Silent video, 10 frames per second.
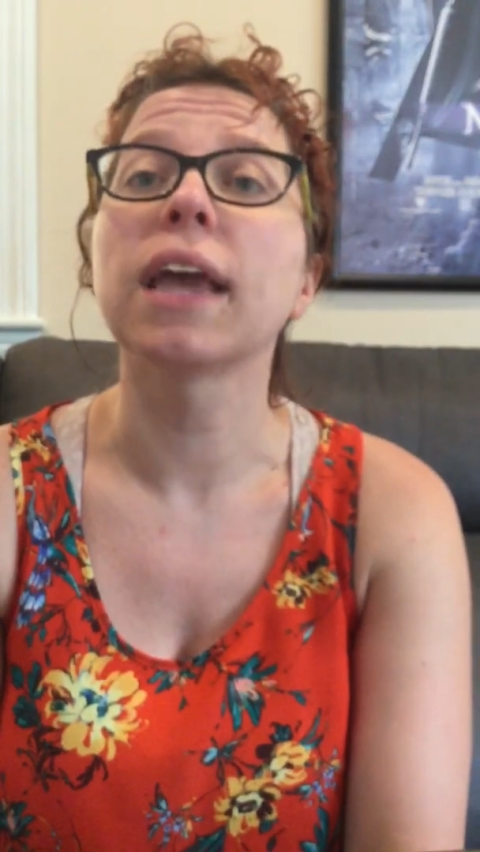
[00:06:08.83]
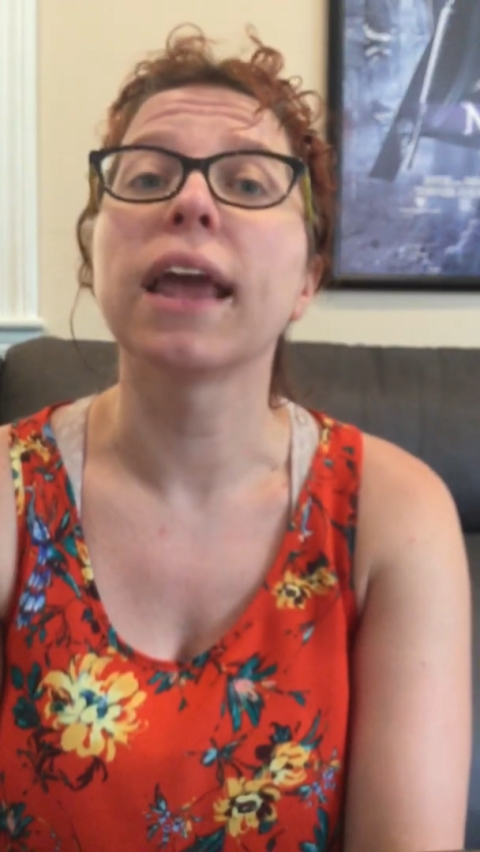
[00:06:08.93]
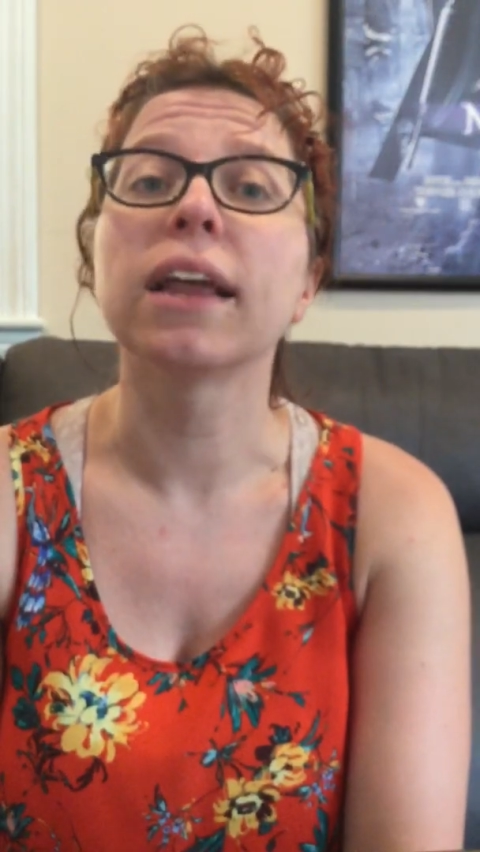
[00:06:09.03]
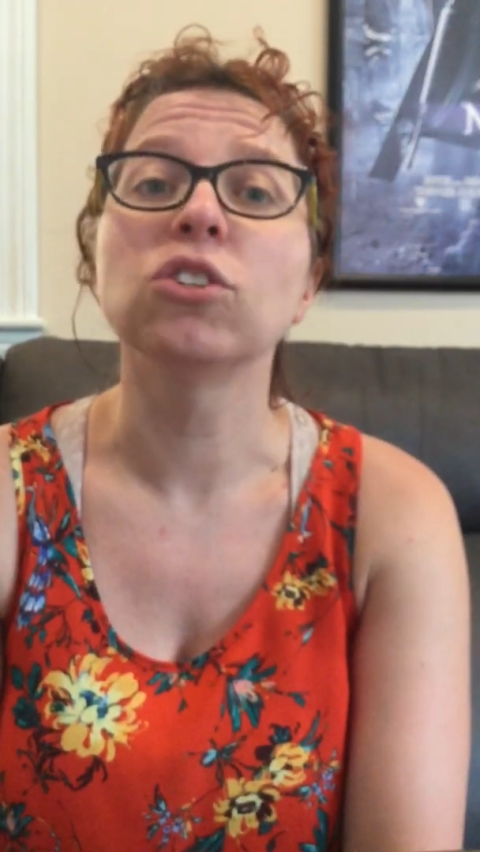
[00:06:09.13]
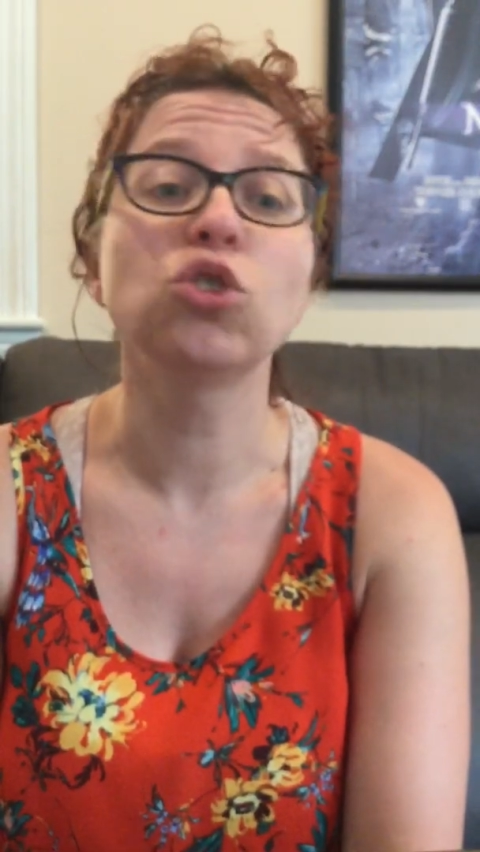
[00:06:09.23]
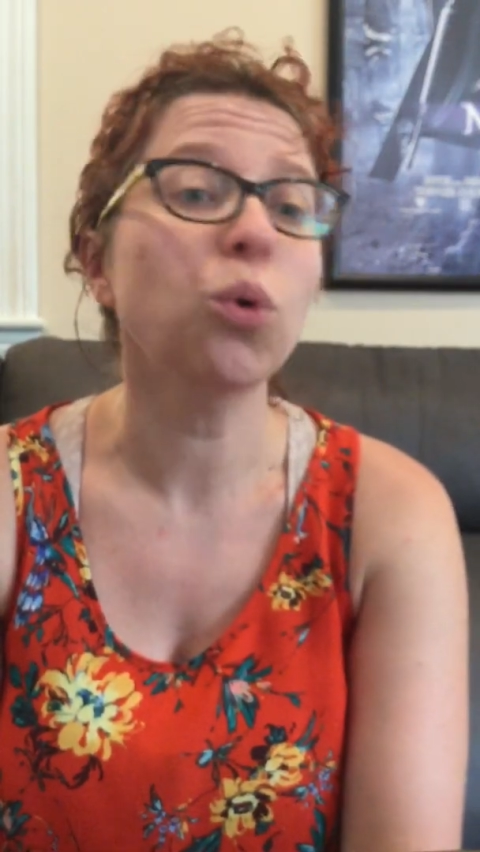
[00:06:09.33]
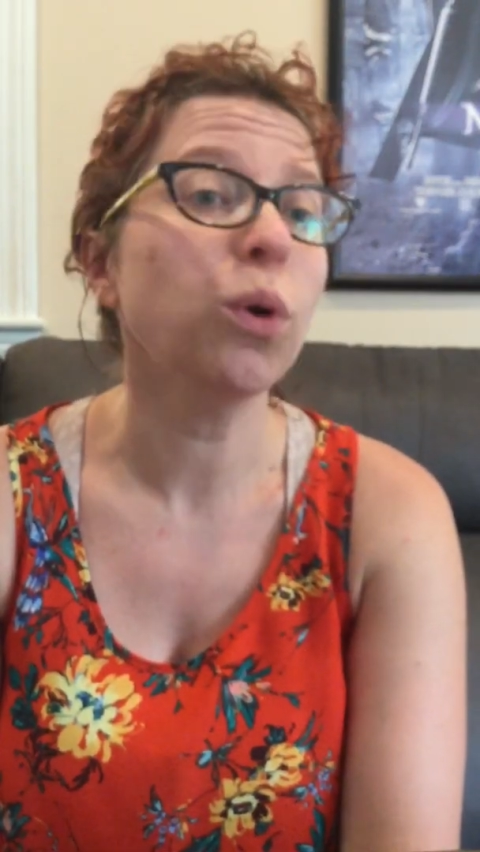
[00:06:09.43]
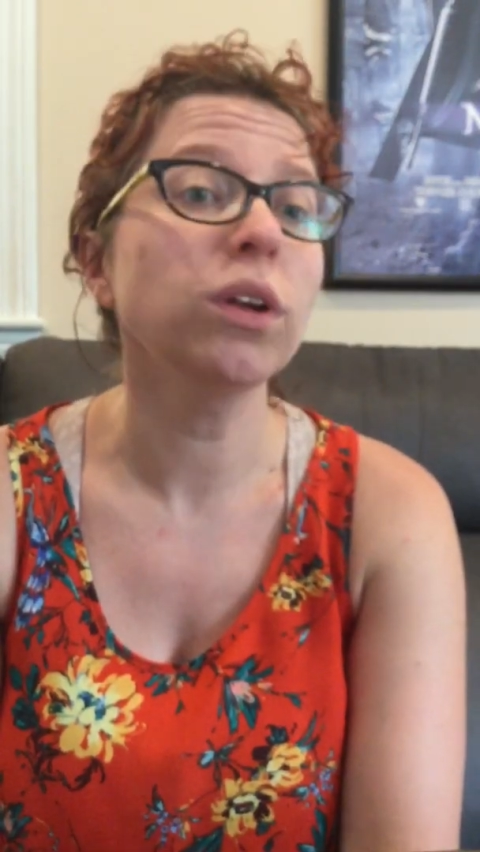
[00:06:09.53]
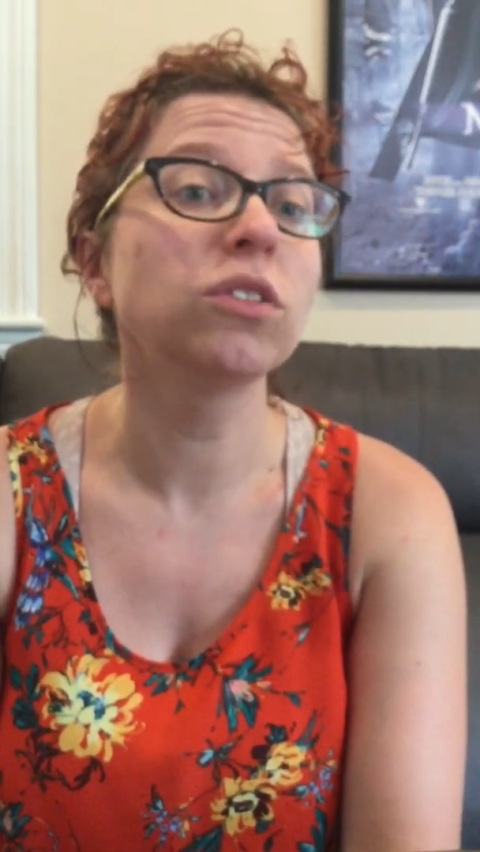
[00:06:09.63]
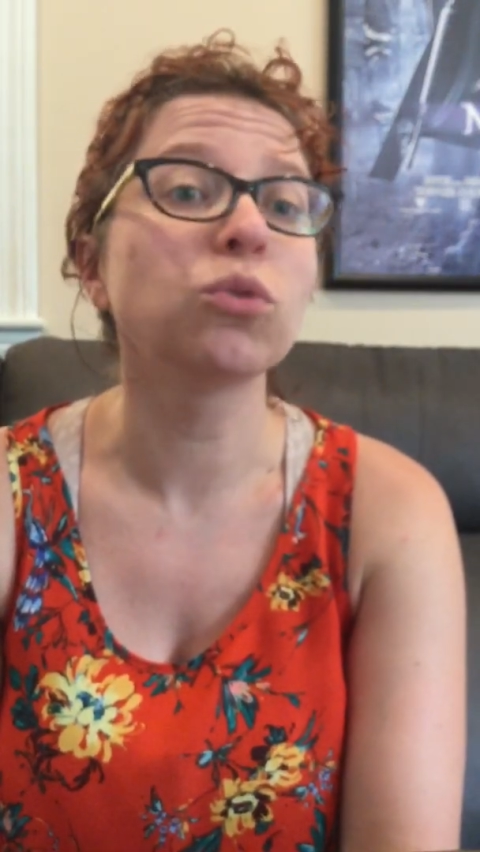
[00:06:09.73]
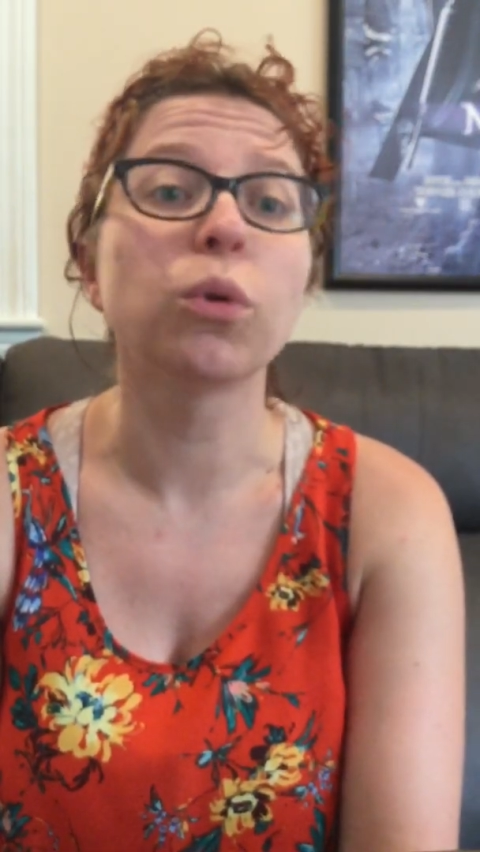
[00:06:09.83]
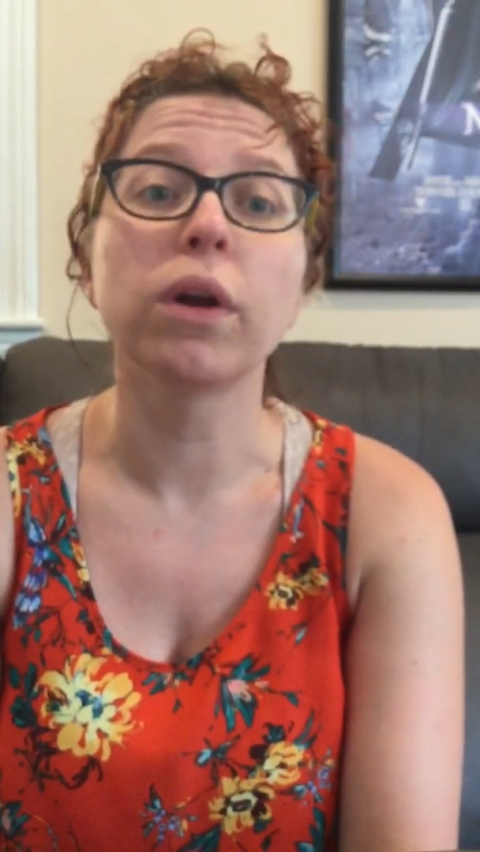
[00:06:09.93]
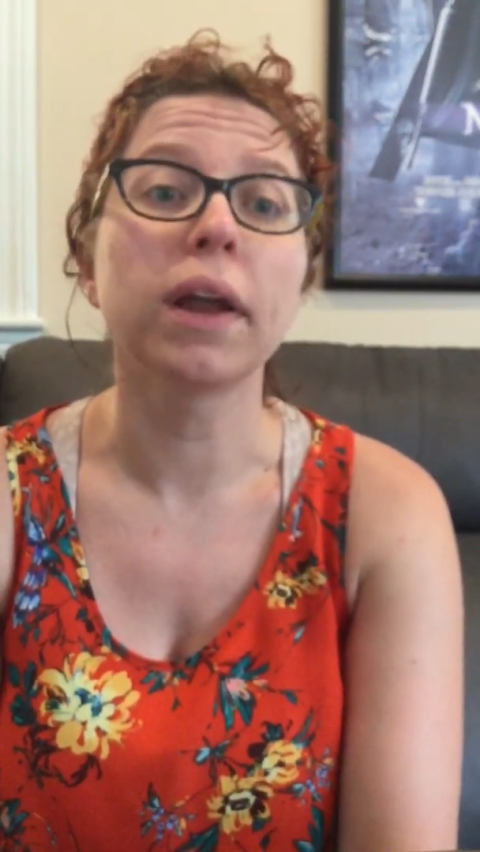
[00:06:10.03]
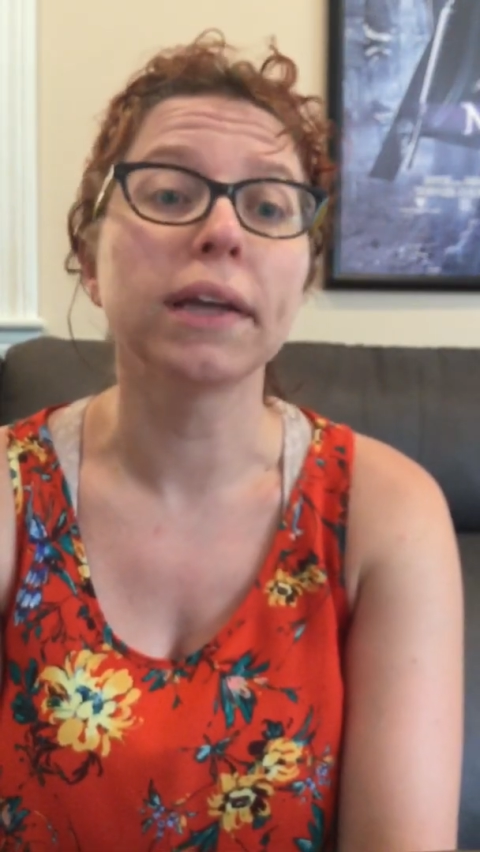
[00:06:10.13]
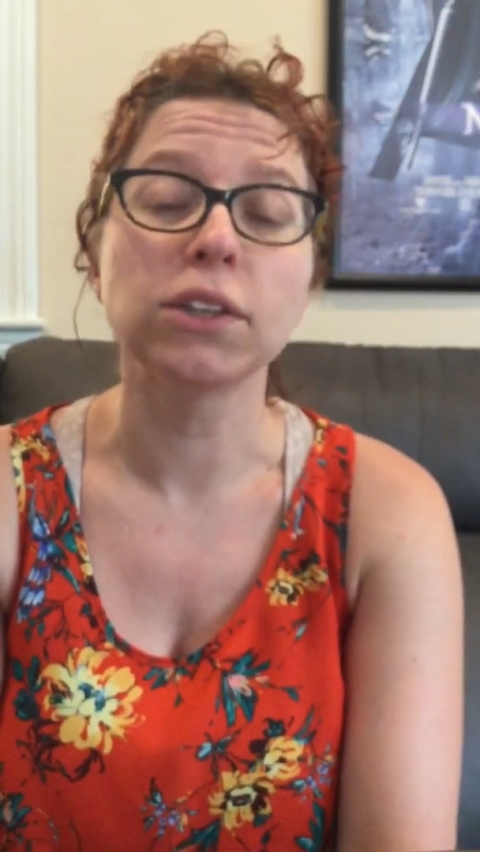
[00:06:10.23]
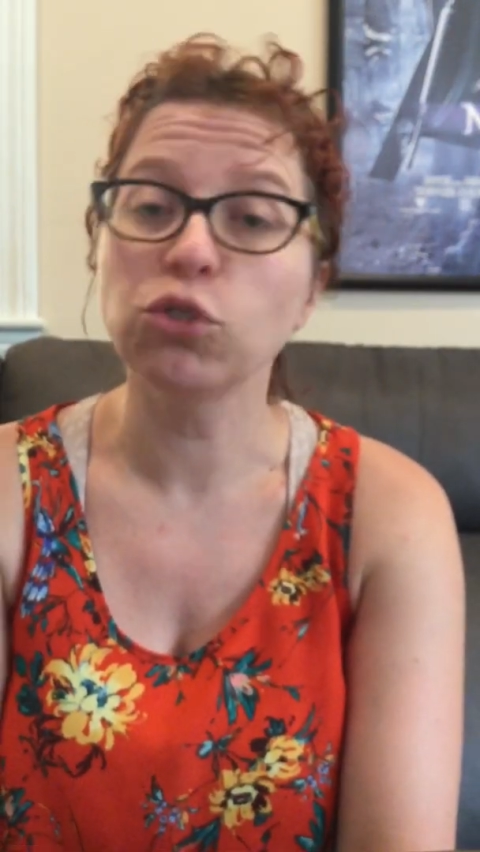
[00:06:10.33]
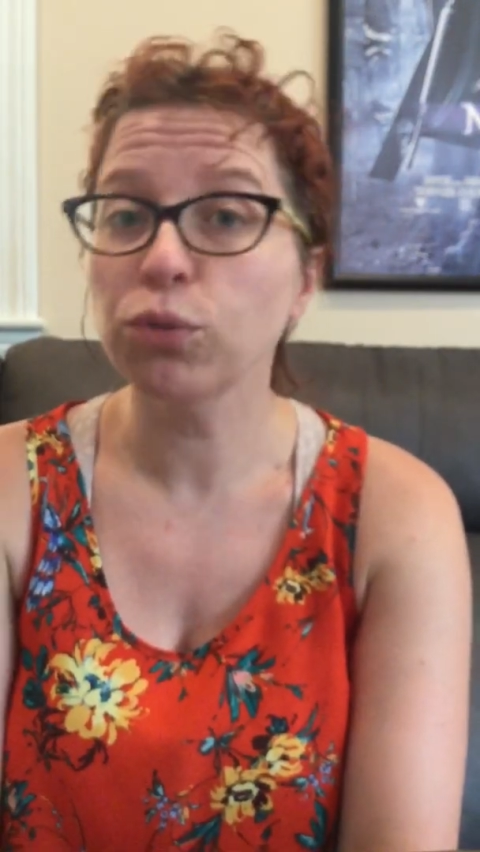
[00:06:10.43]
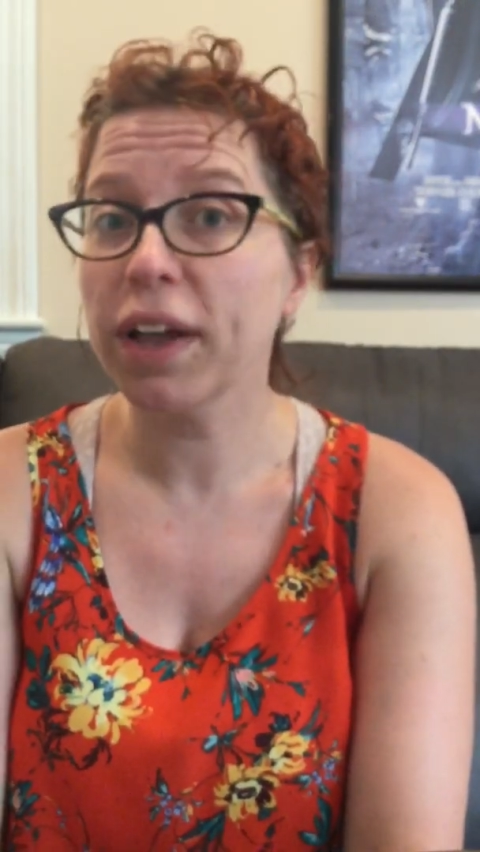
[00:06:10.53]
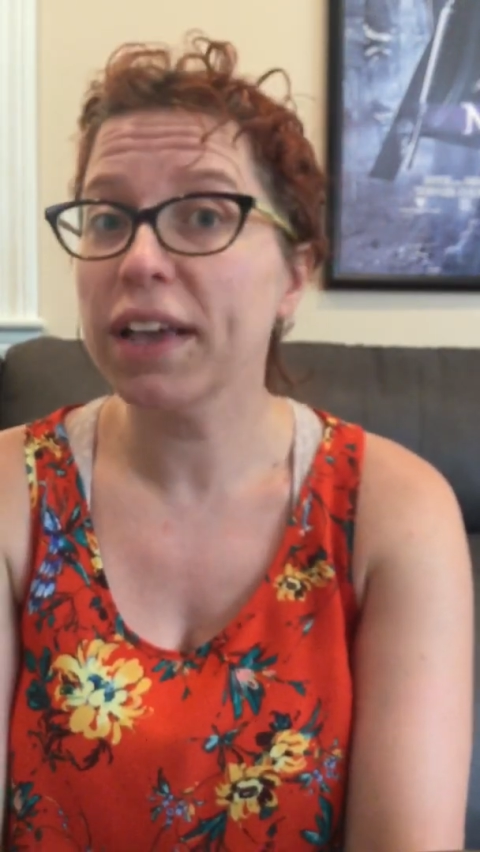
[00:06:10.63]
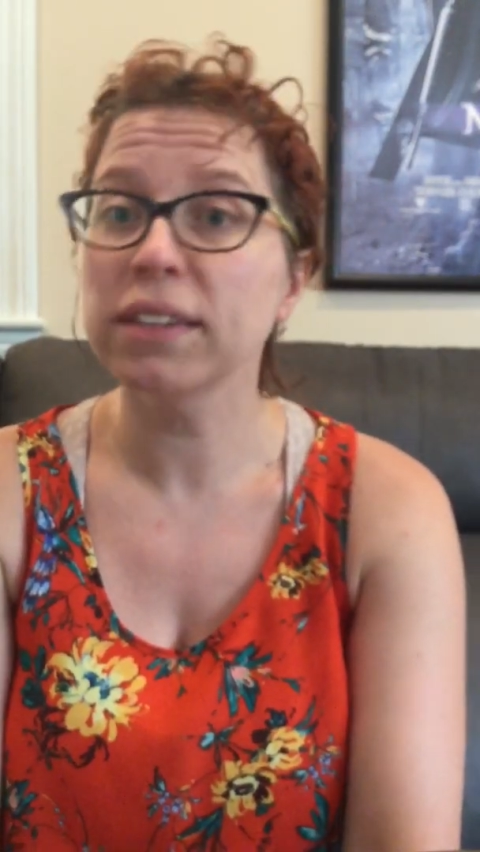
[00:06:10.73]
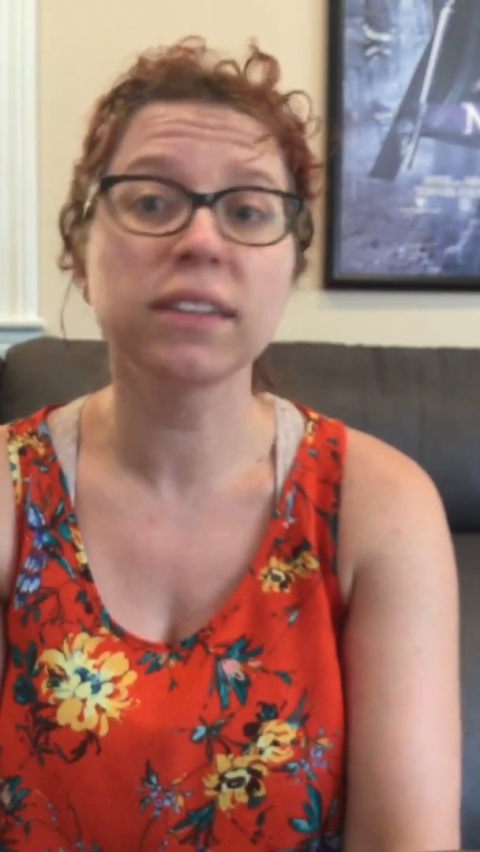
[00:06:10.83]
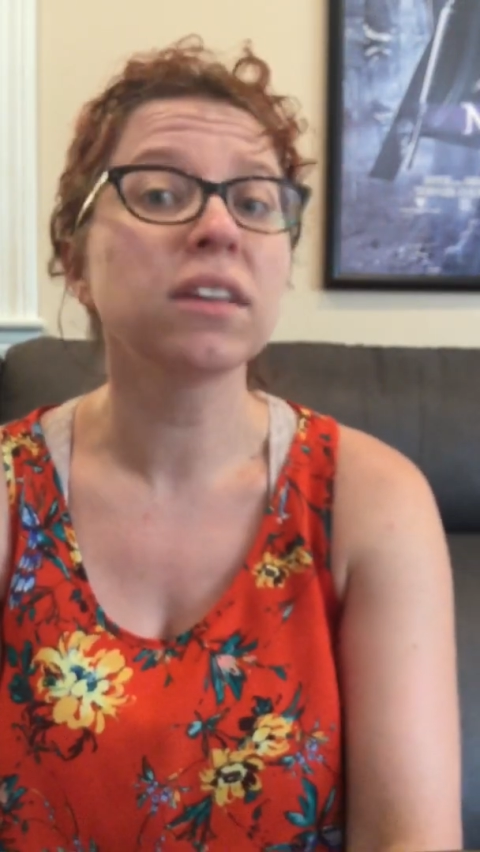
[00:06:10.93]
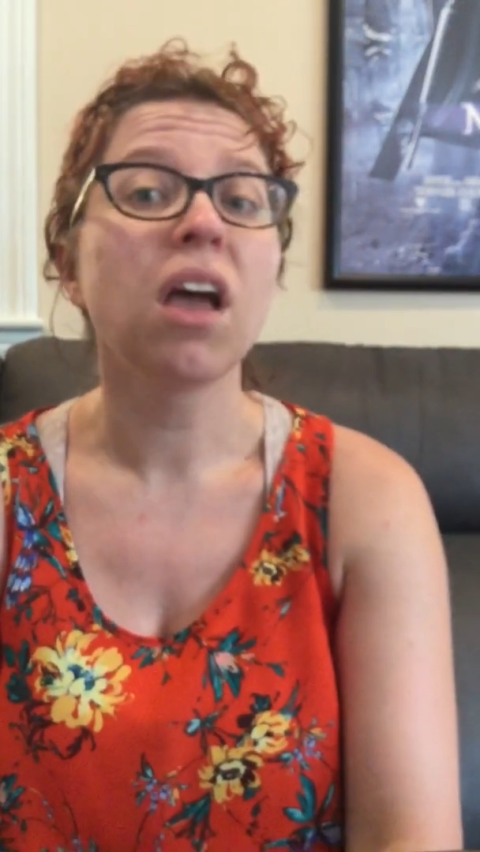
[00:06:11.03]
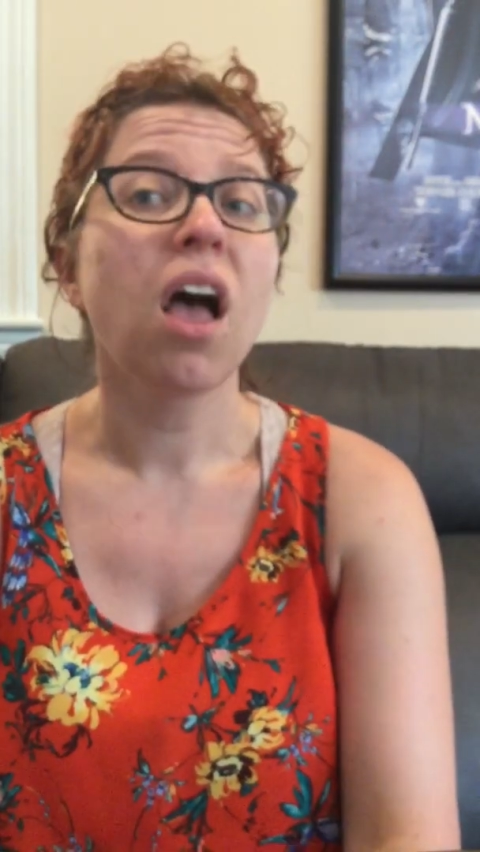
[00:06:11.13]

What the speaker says: and shorts or a nice dress.